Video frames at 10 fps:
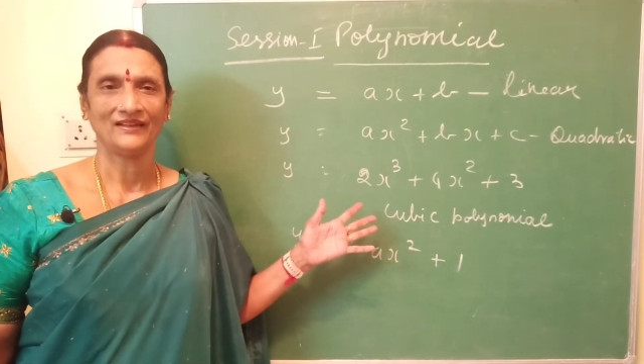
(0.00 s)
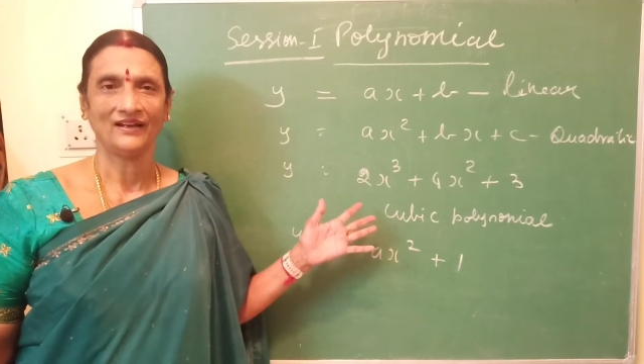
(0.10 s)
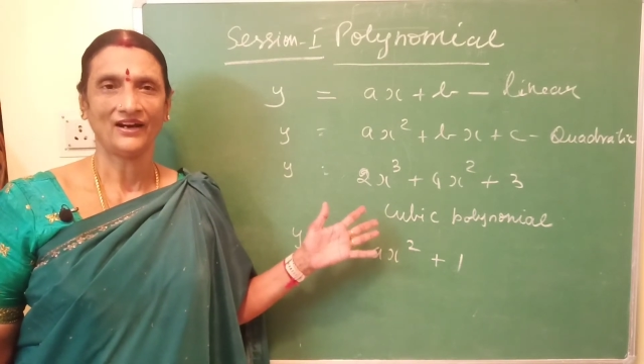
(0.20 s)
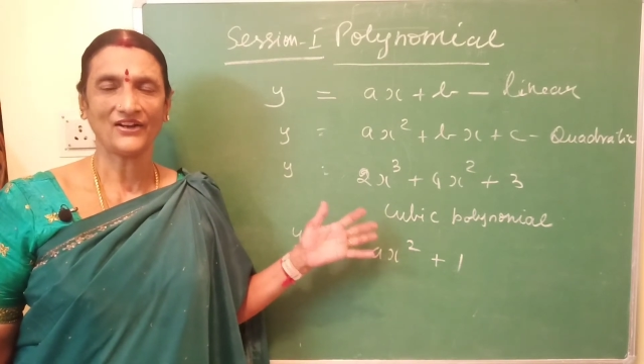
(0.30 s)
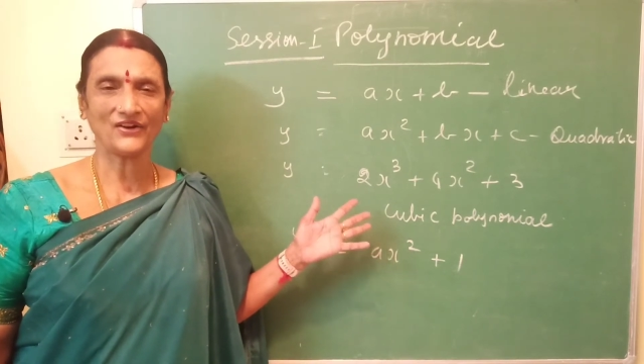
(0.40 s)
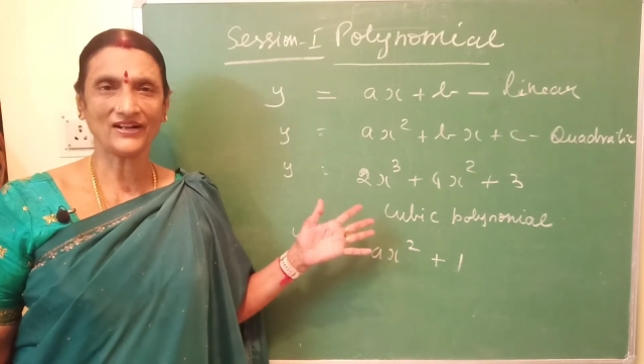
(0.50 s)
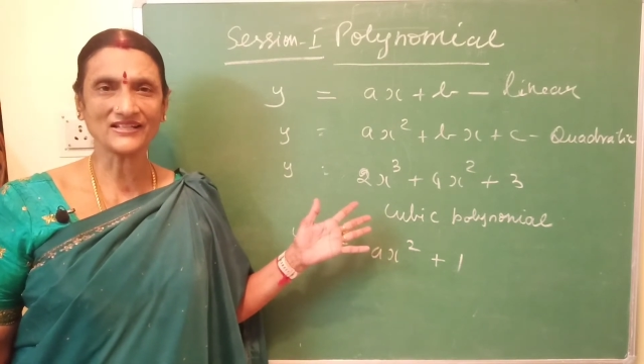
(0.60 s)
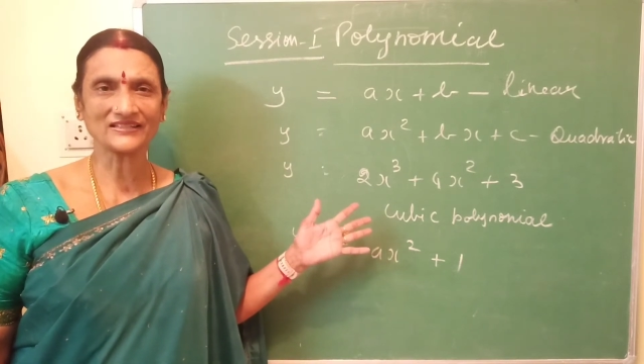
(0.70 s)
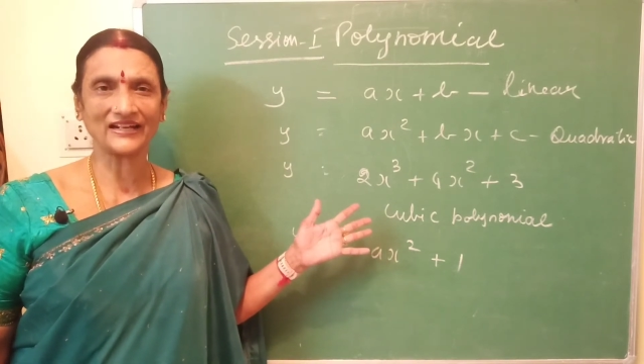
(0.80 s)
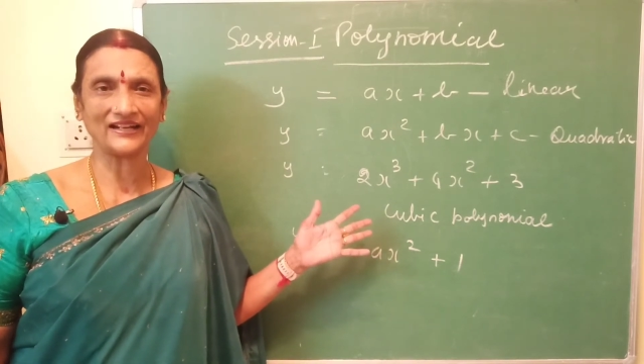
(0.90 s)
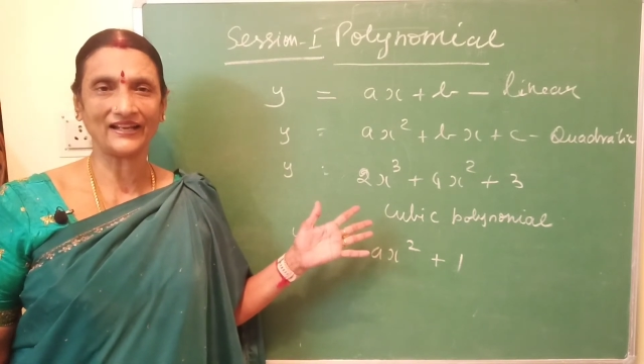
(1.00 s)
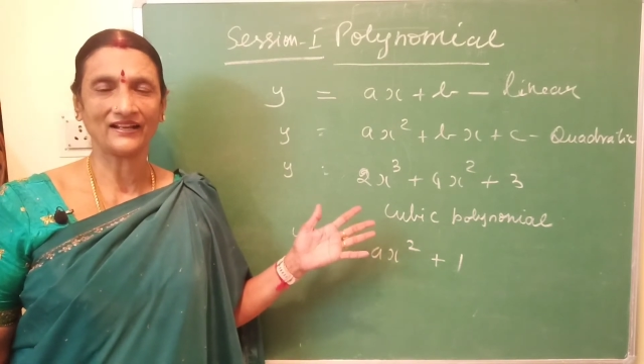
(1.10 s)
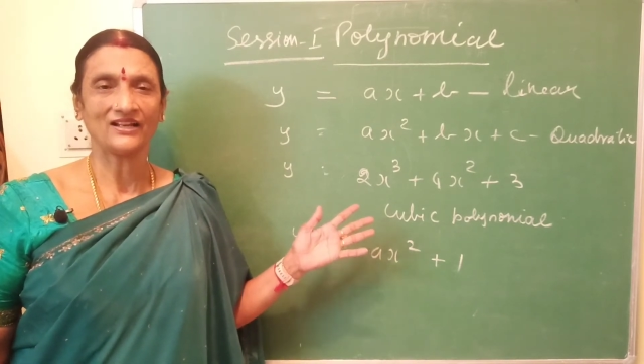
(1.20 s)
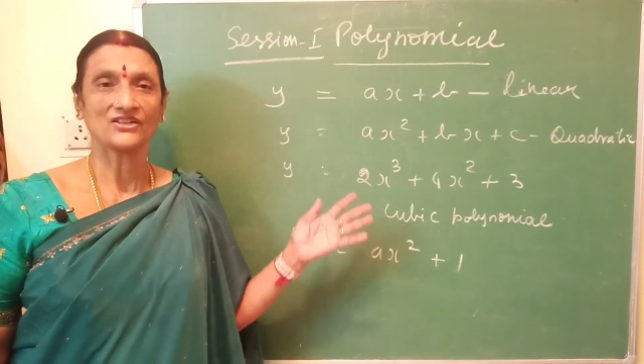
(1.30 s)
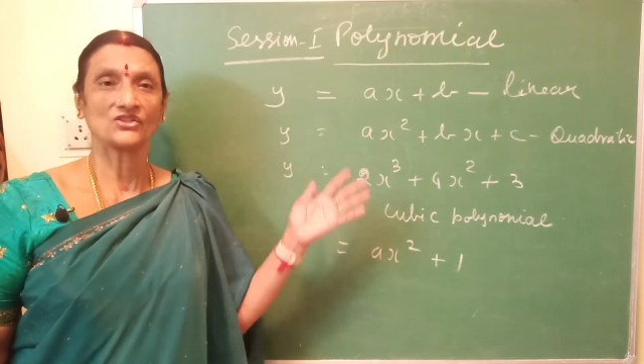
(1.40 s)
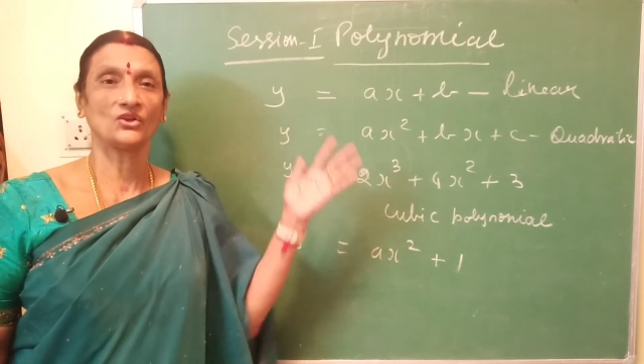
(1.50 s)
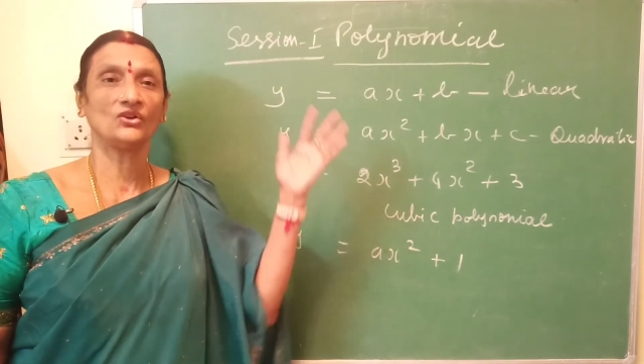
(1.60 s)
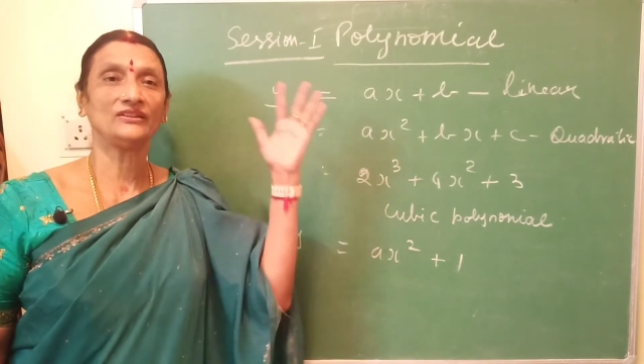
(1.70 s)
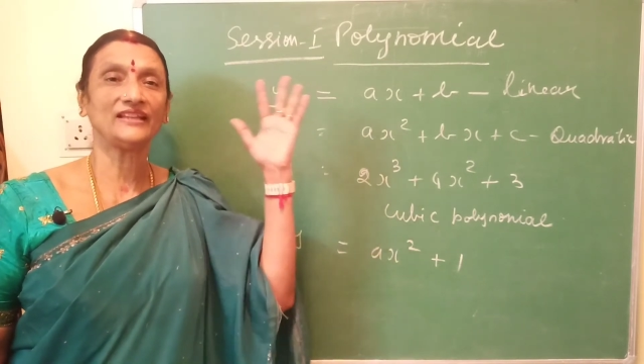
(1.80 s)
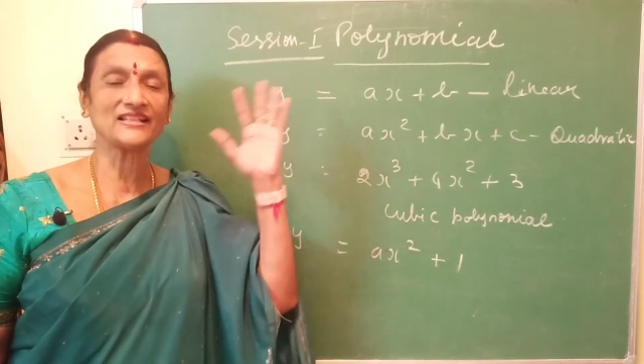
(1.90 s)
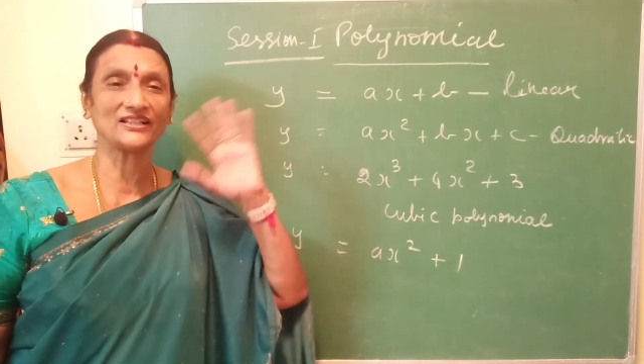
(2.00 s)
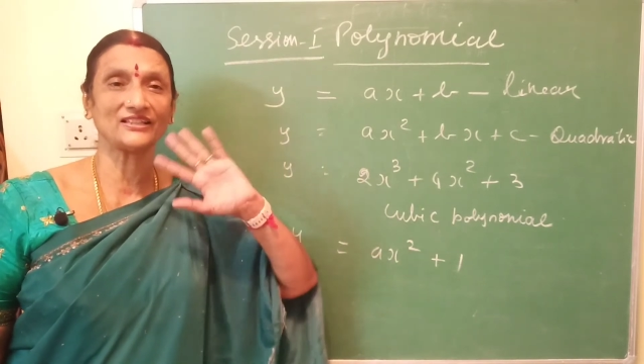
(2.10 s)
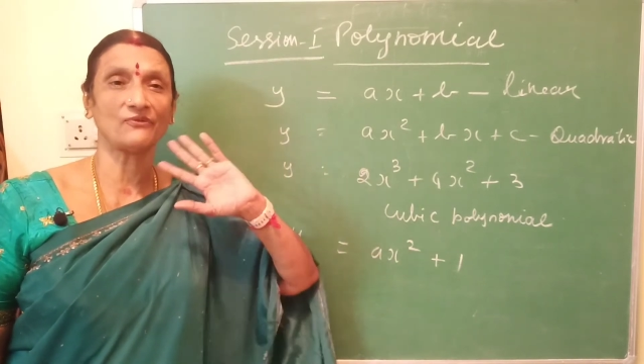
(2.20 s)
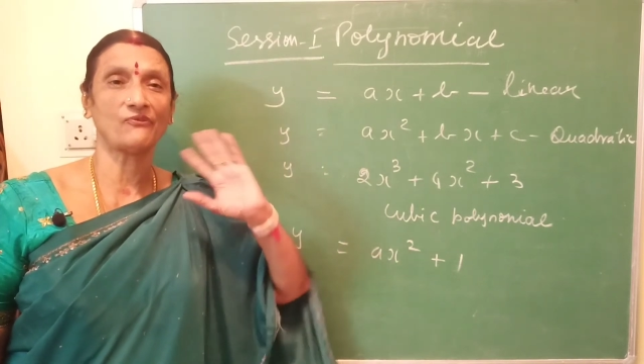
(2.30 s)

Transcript: Are you understanding? So, these are the